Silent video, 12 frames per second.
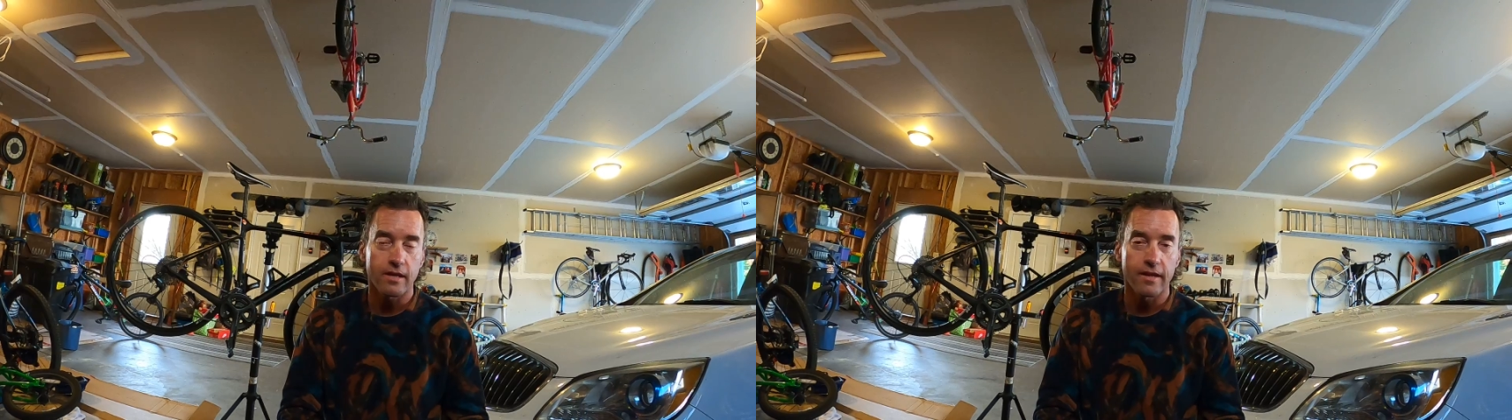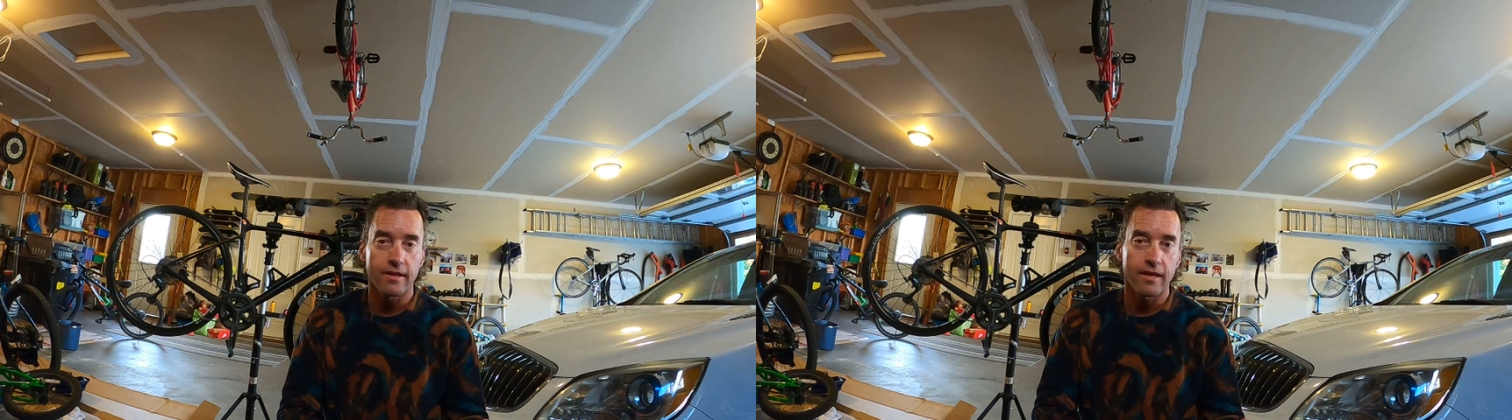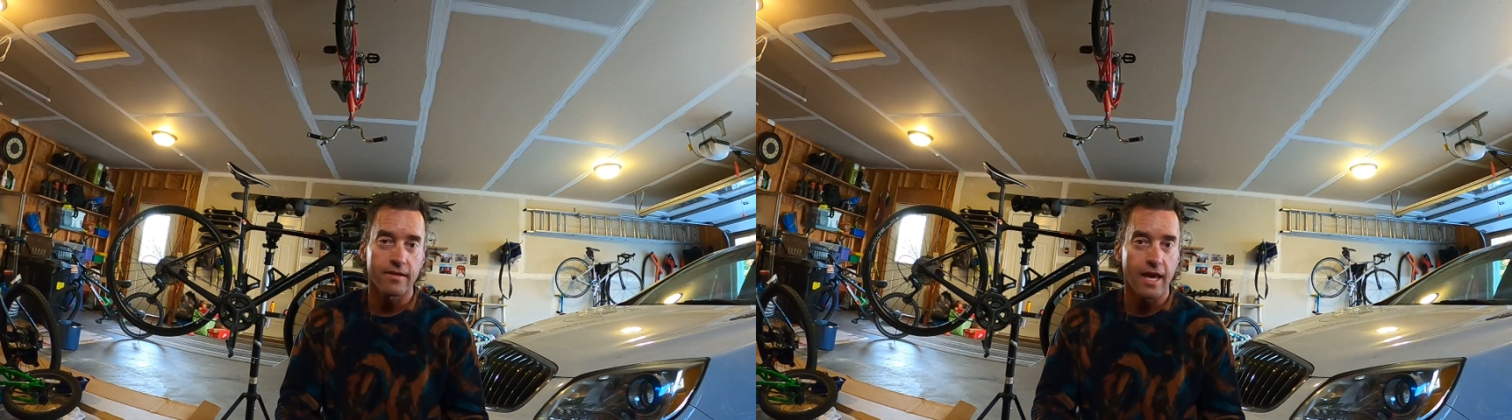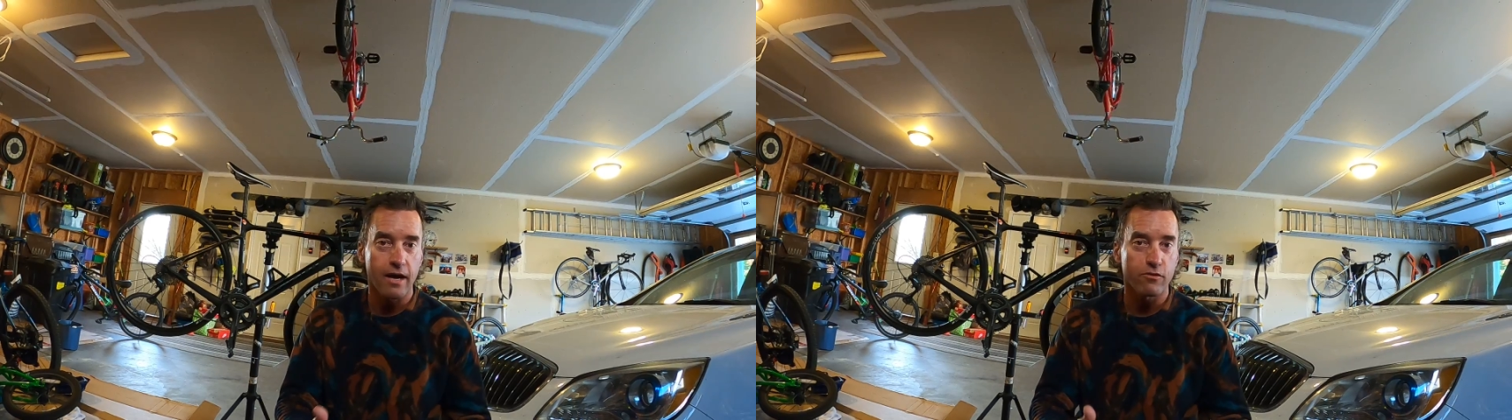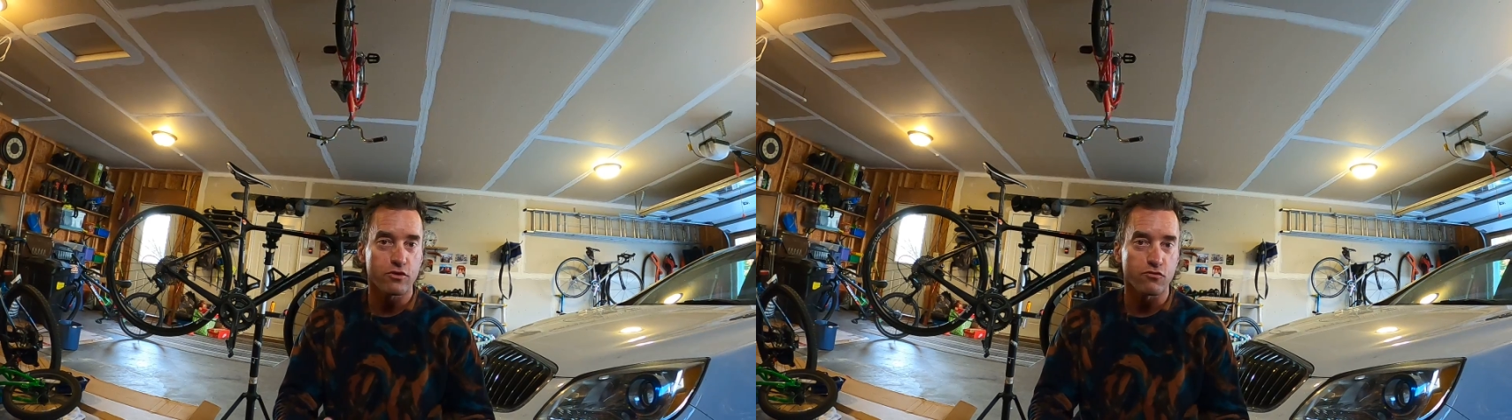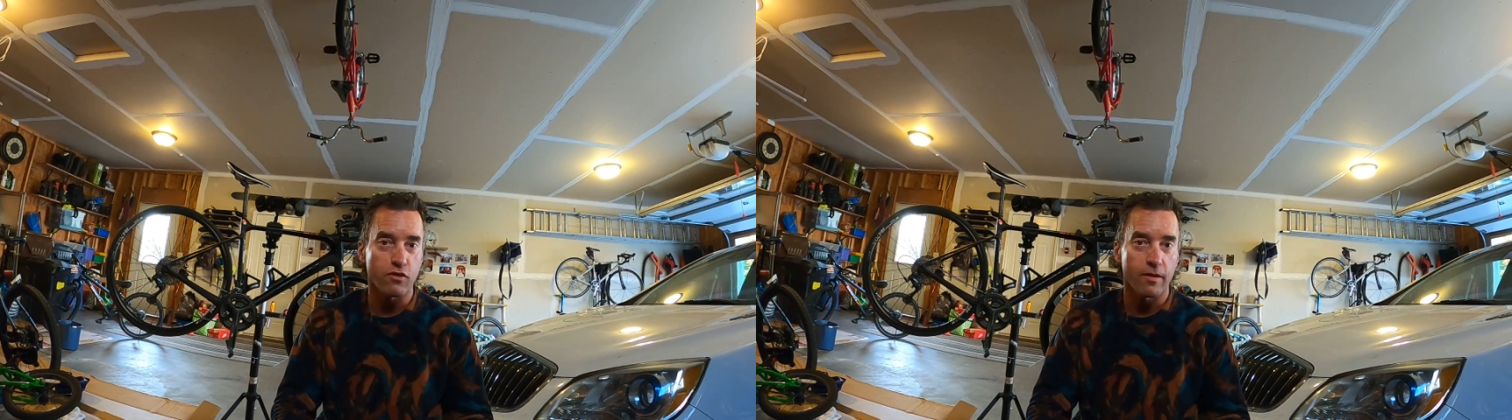and then that
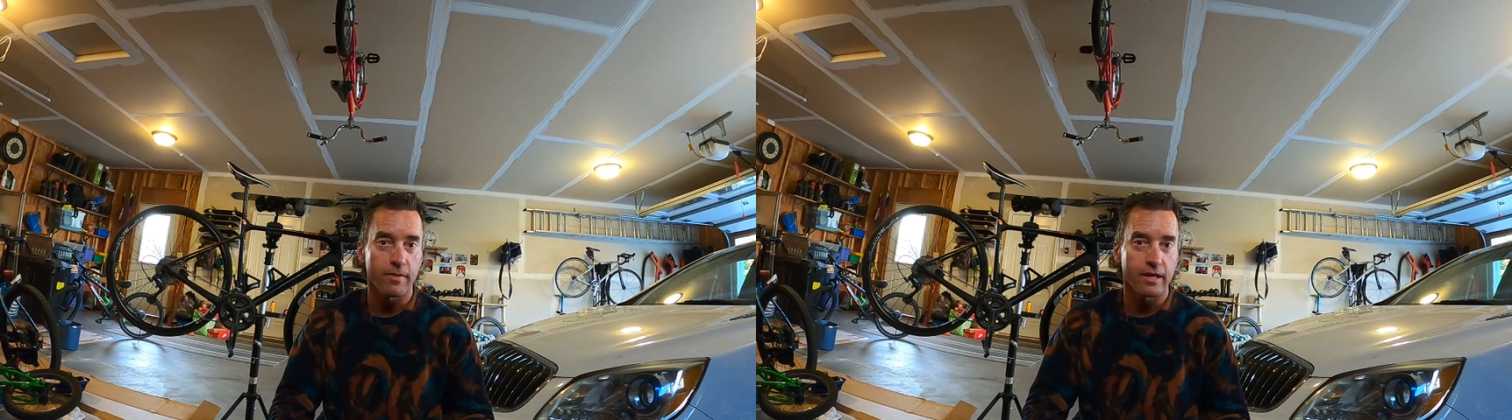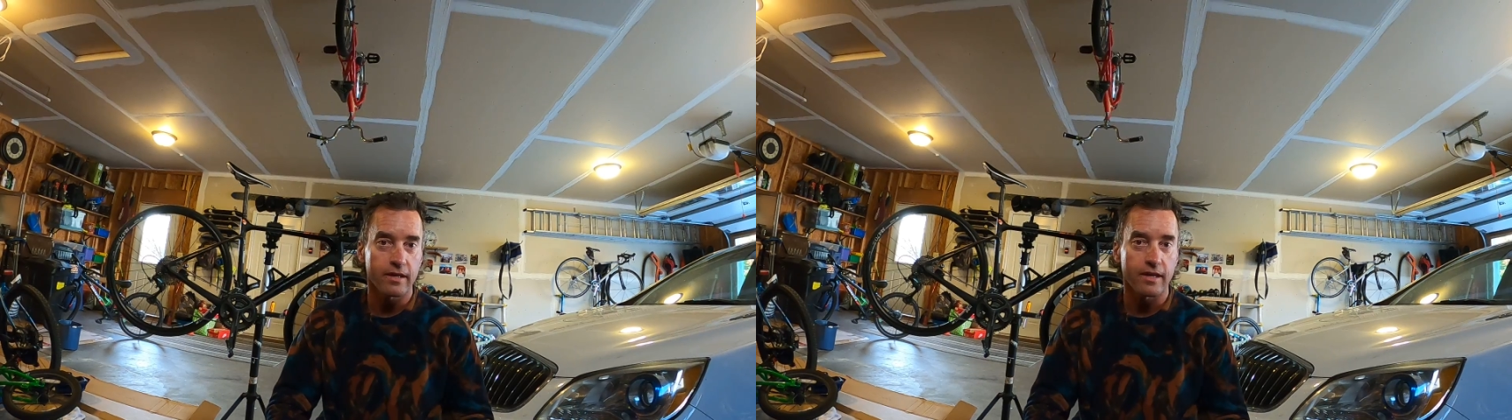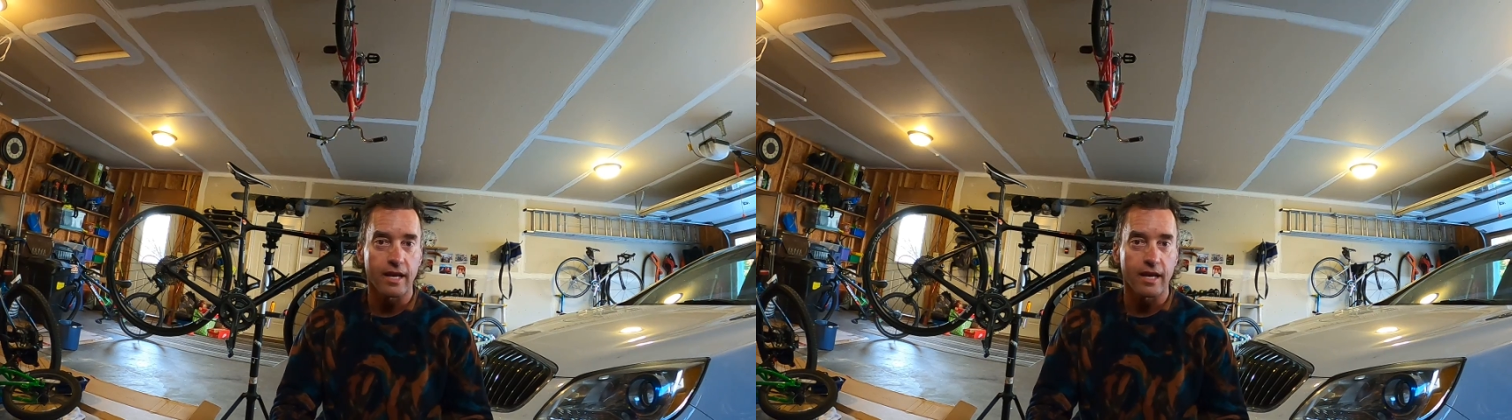was rubbing,